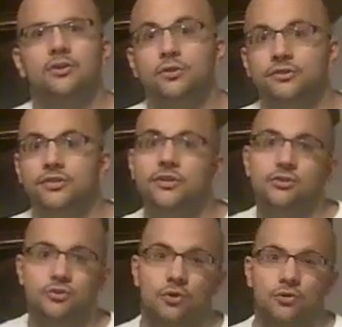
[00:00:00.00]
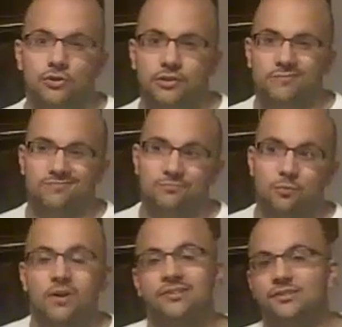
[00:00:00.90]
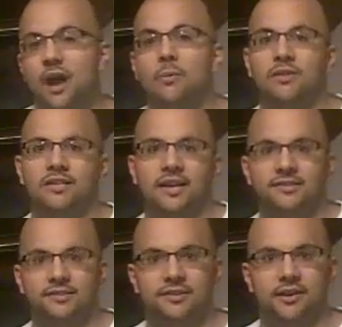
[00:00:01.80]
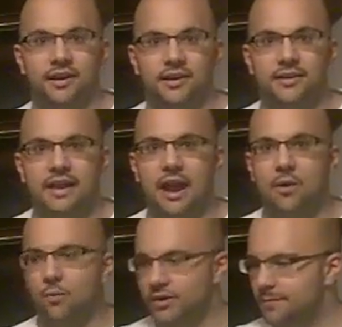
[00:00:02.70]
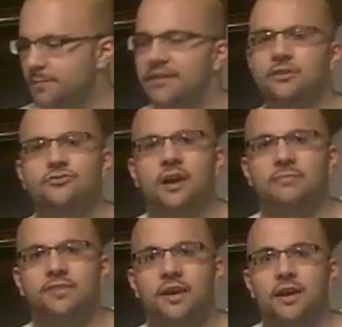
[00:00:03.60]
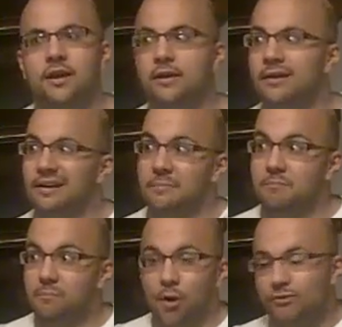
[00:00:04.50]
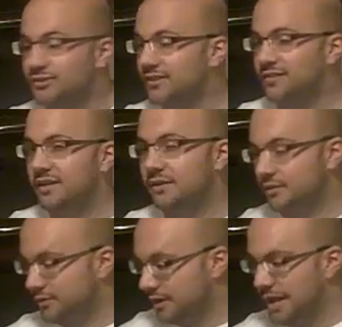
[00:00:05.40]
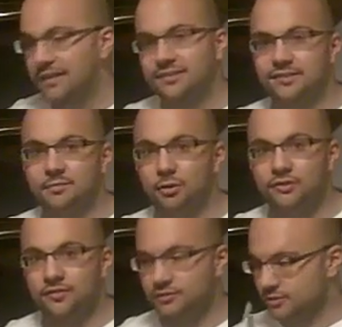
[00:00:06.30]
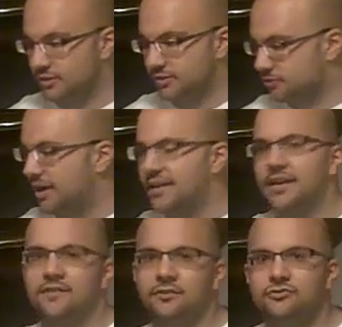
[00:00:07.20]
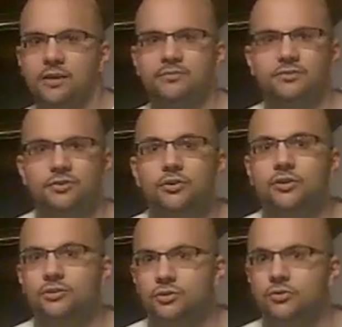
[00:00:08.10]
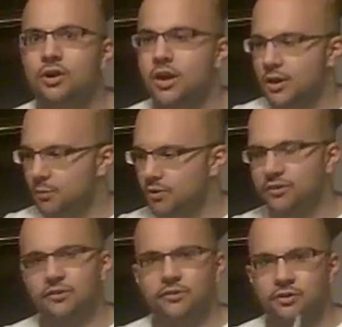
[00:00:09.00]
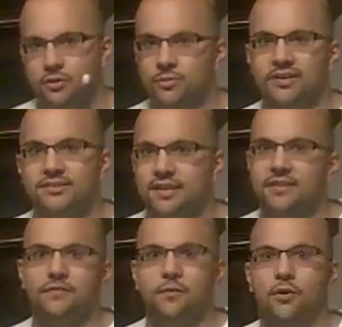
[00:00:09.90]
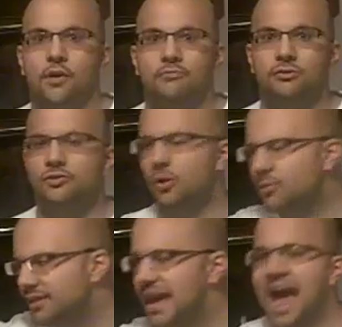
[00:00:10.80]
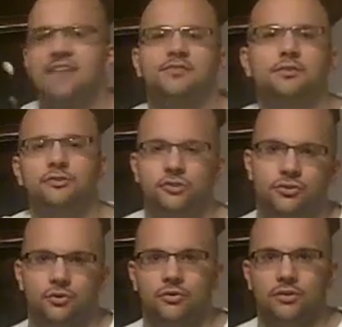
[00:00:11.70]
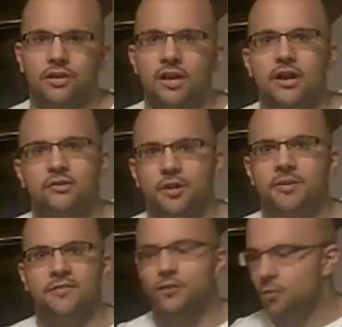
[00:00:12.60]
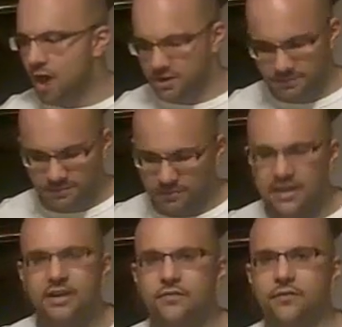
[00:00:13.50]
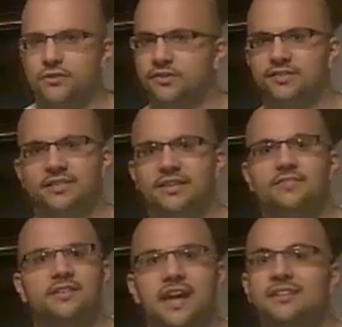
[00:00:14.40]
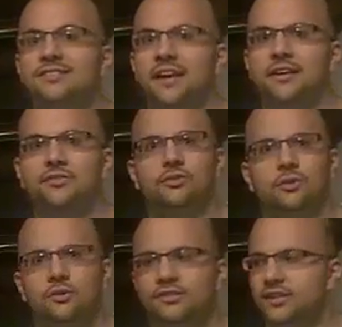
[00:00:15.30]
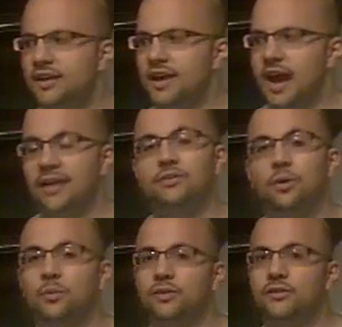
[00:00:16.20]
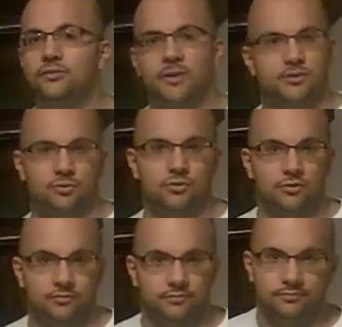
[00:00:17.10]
using your shoulder when it's not really necessary. Now, when you're playing the drums, most of the hits, most of the striking of the drums you can do with your wrists and forearms. You don't really have to use your shoulder. So I mean, if you watch me play here for just even 10 seconds, you'll notice I don't really use my shoulder.